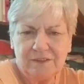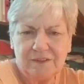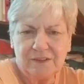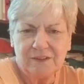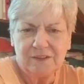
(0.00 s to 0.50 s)

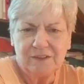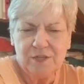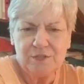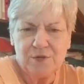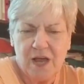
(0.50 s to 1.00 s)
I'll just
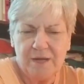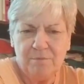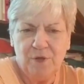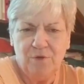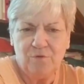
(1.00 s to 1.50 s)
try to
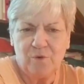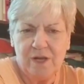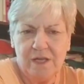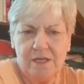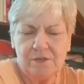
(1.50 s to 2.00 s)
move
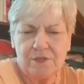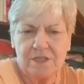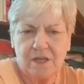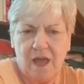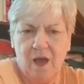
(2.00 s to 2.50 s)
real
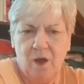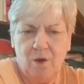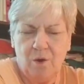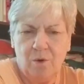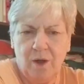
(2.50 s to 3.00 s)
slow
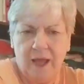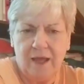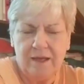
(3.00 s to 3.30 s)
and